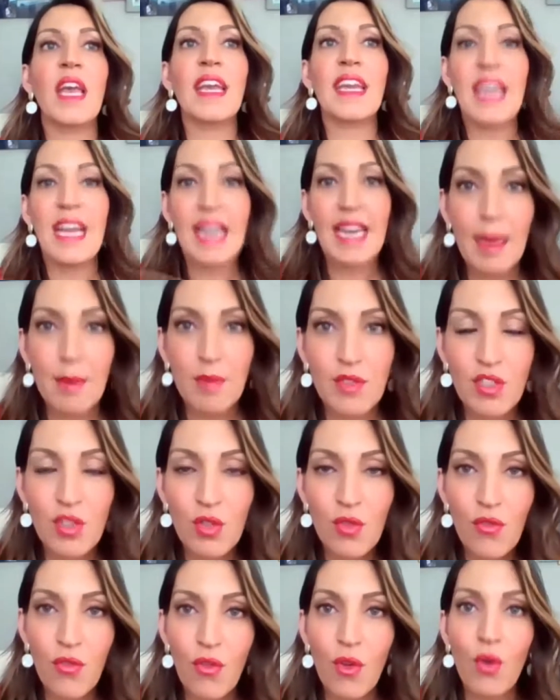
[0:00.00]
collapse to
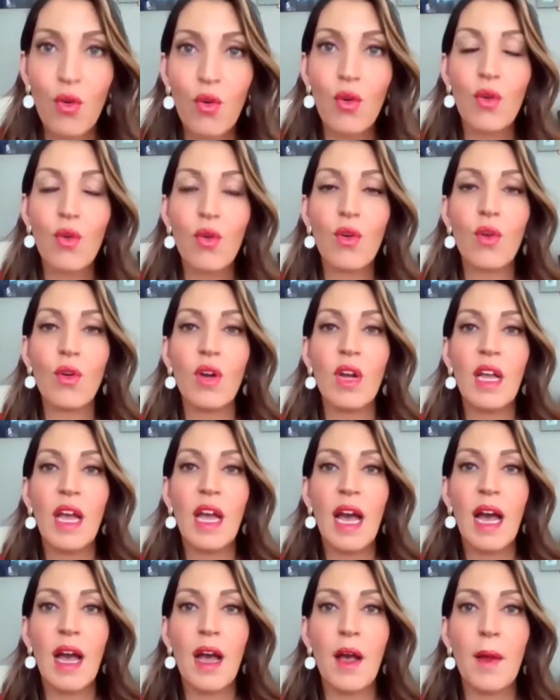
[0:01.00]
the floor
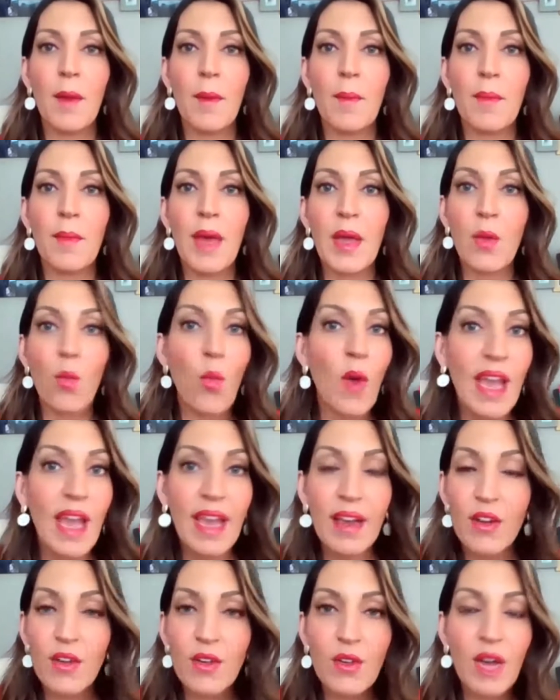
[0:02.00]
and
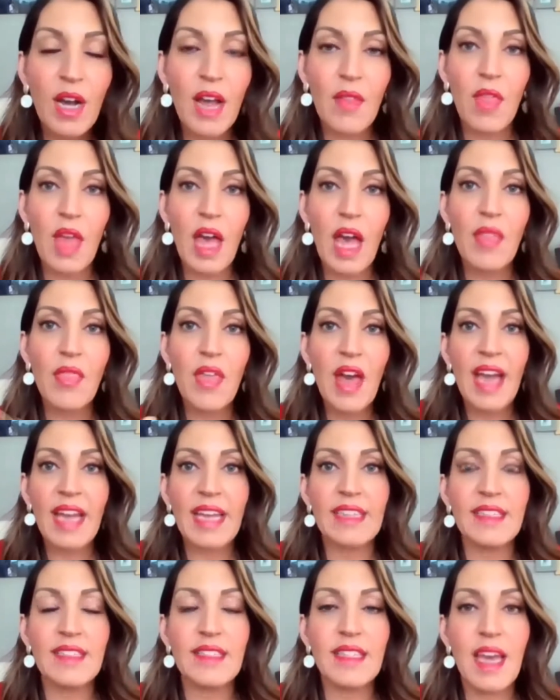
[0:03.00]
wail, and that
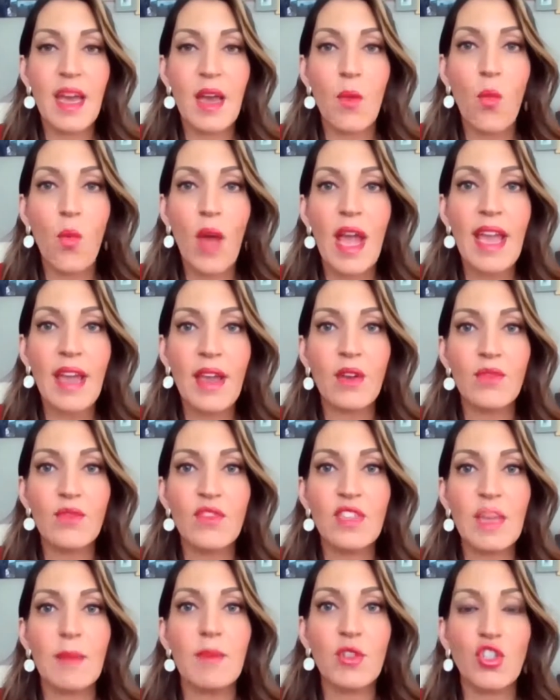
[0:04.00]
is their way of
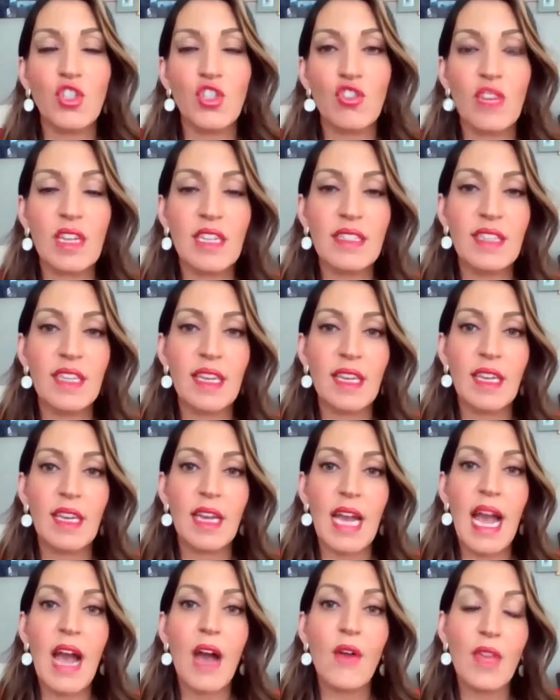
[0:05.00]
demonstrating
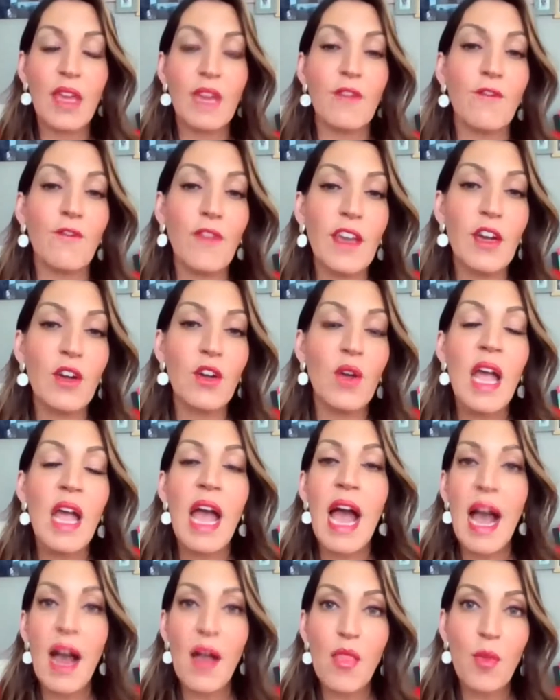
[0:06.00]
how they feel.
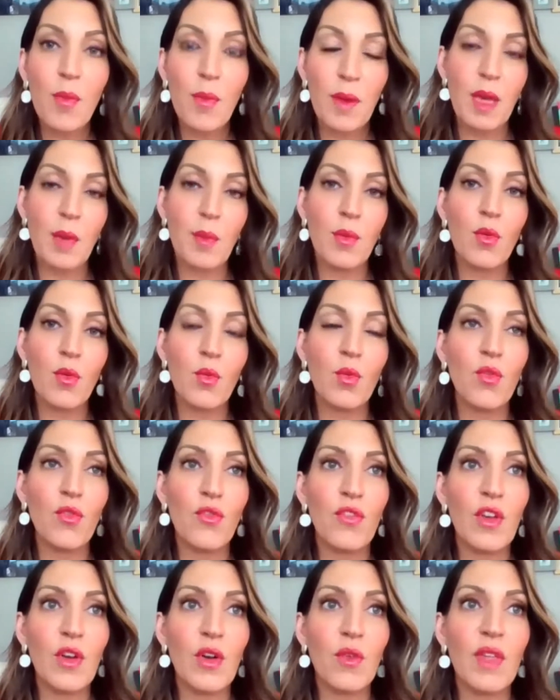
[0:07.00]
Other people will
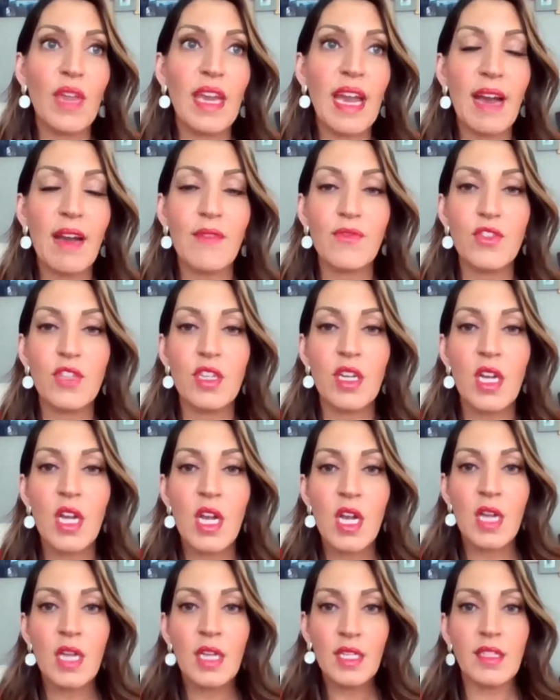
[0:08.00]
feel they have to
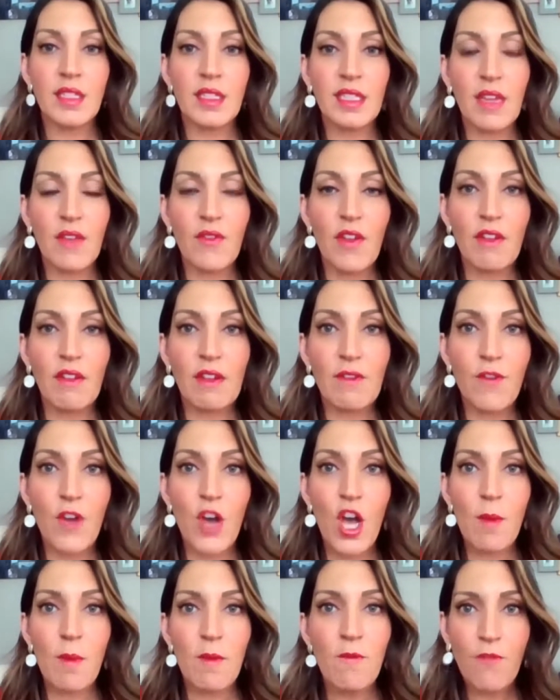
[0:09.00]
stay very
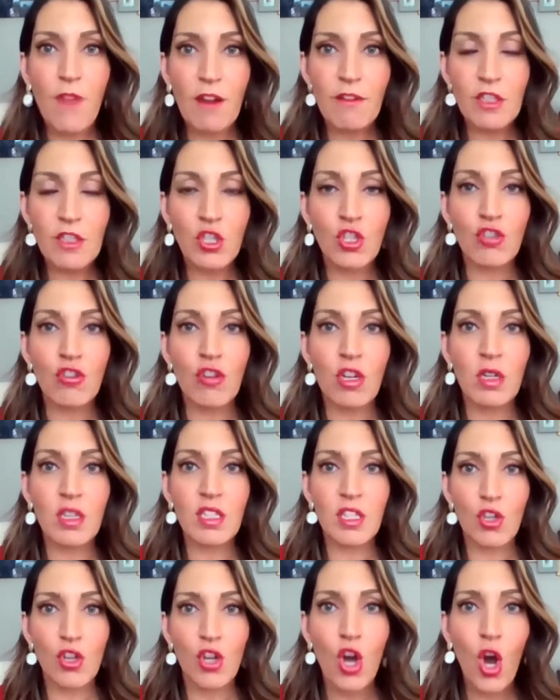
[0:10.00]
firm and very strong
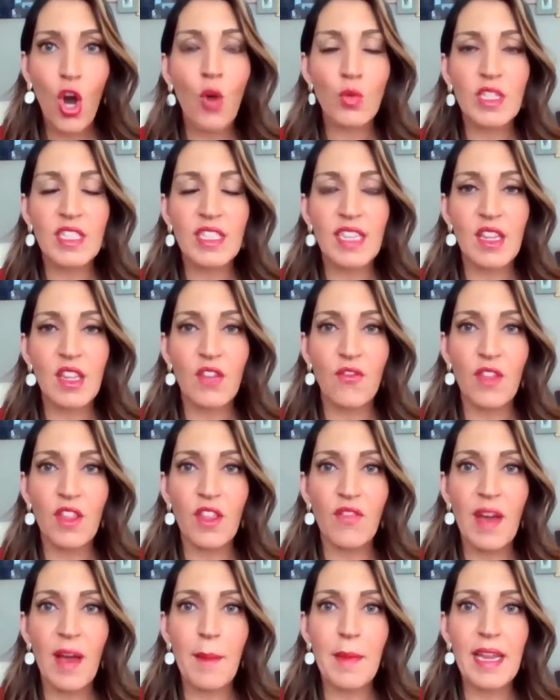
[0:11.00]
because they've got to hold it together for
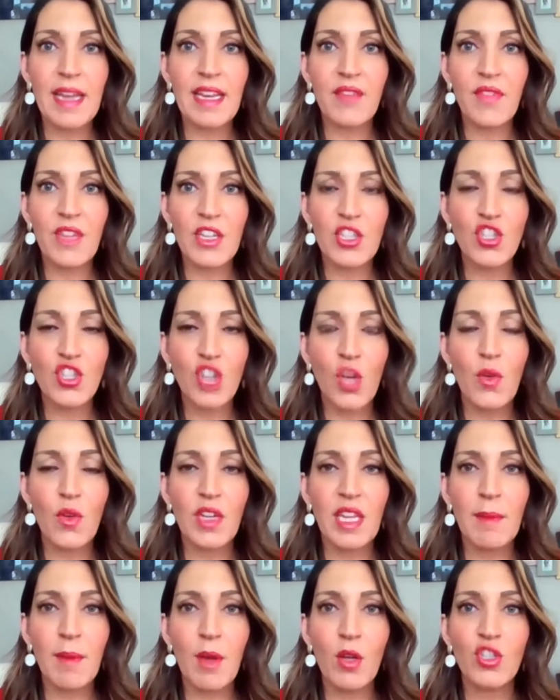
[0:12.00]
the family, and if they show
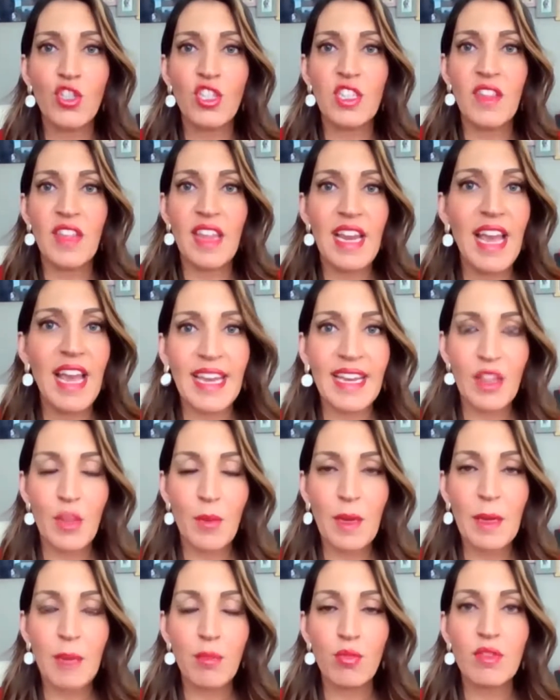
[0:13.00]
any emotion, they're letting other
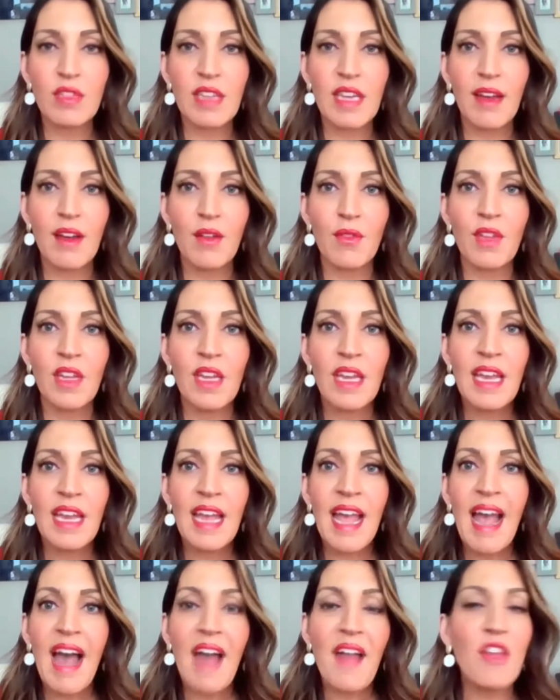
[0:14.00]
people down.
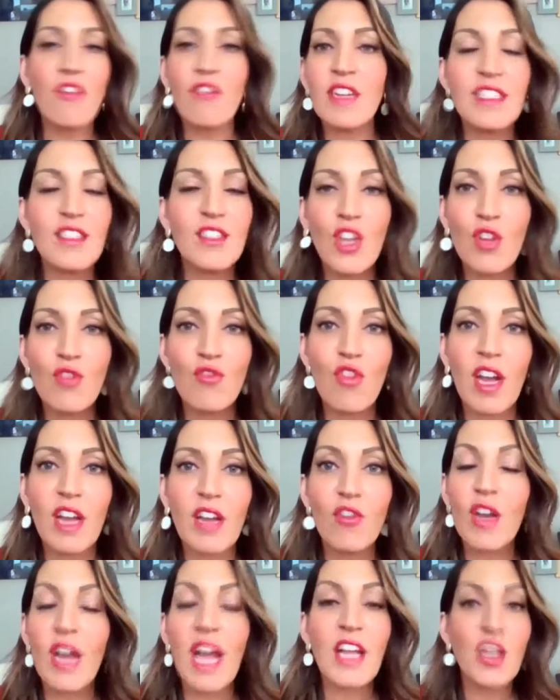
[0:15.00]
And there is no right
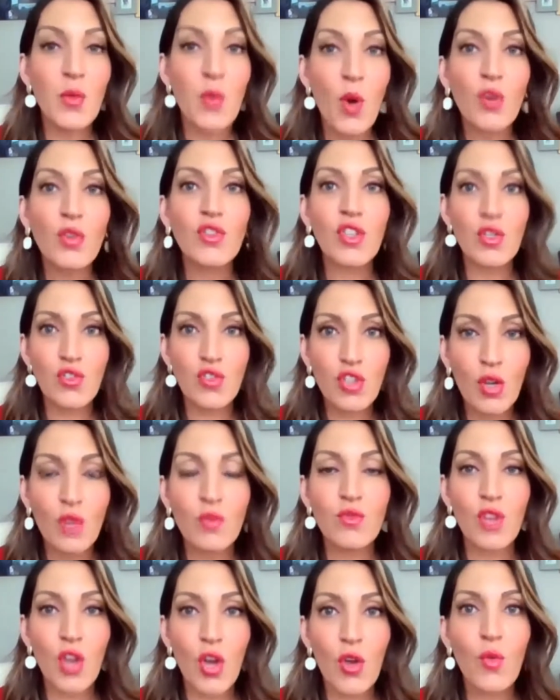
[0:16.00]
and wrong, and you also
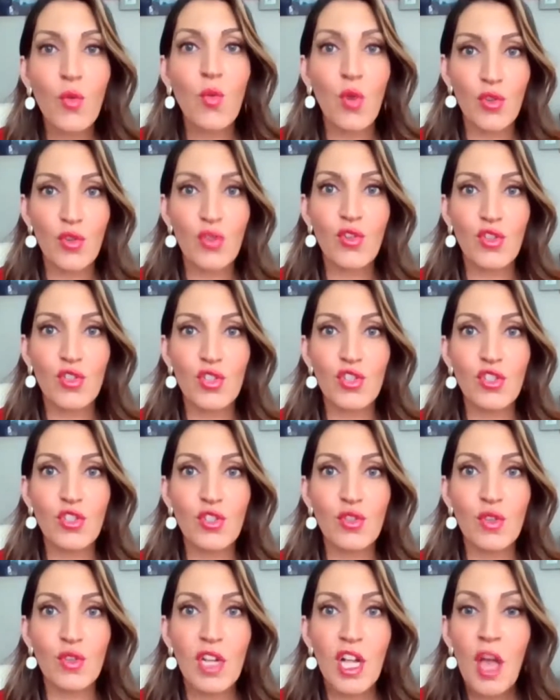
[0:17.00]
don't know what you're going to
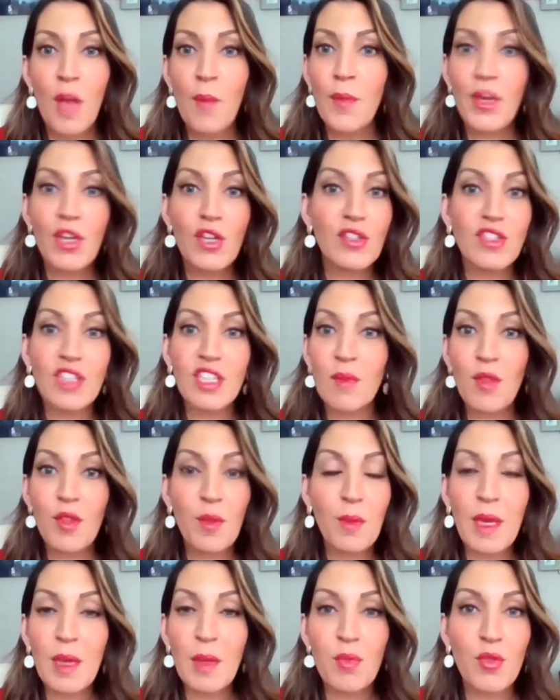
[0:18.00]
do, because some of
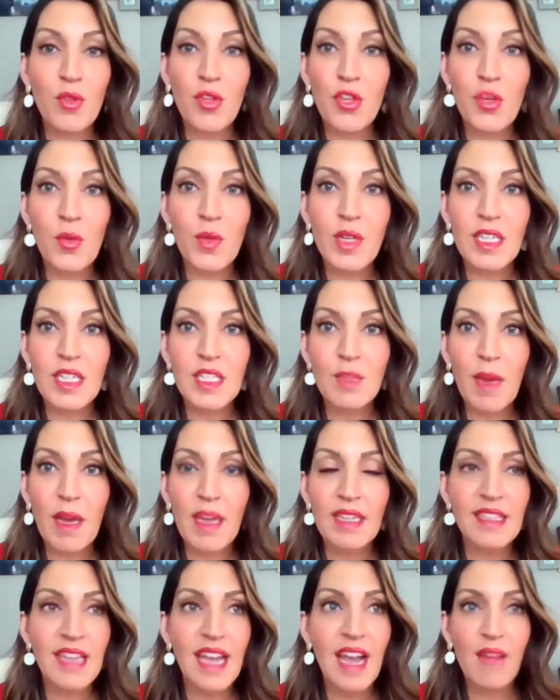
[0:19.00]
the people that you would
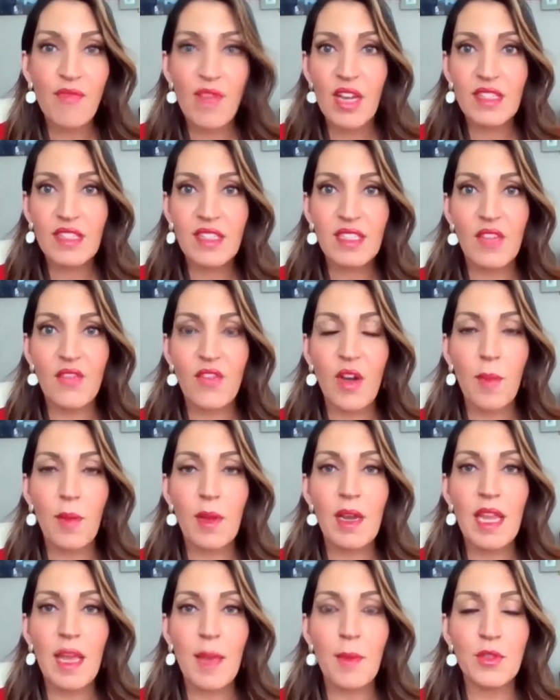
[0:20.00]
expect to have that stiff
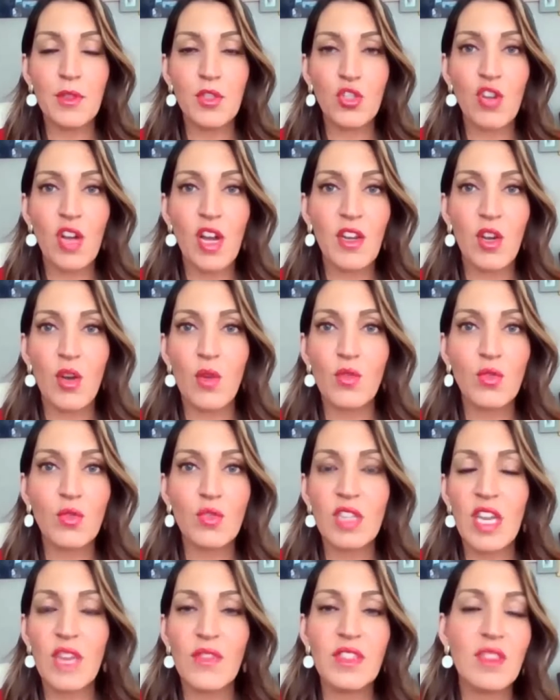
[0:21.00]
upper lip and try and hold it all
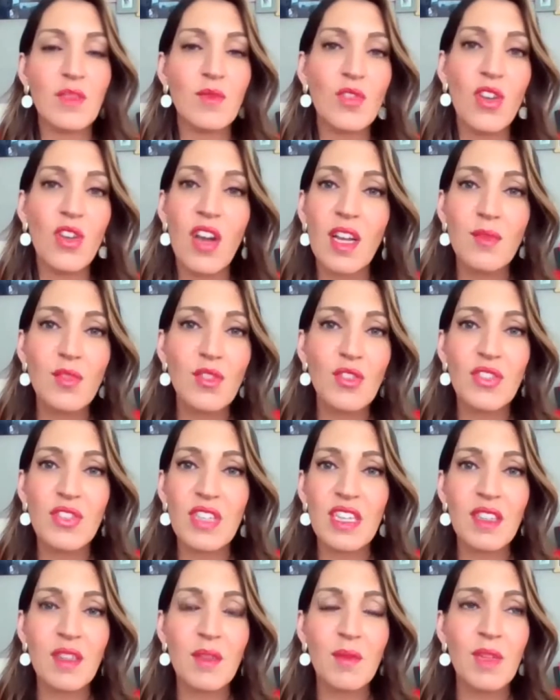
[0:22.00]
together, sometimes you
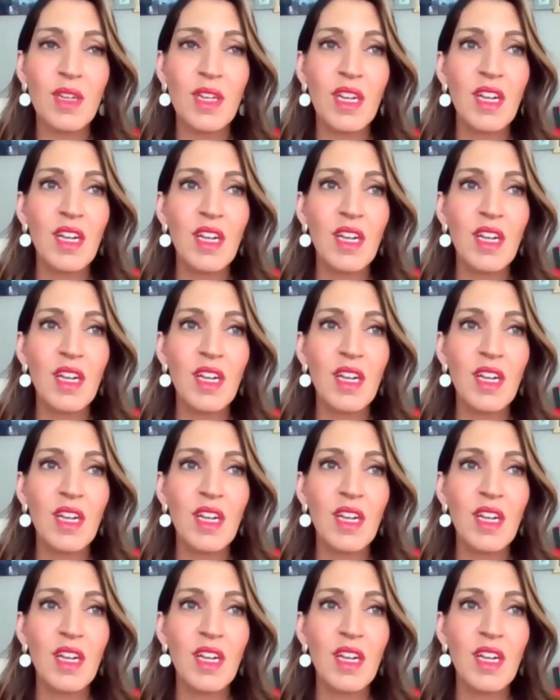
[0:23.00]
see them,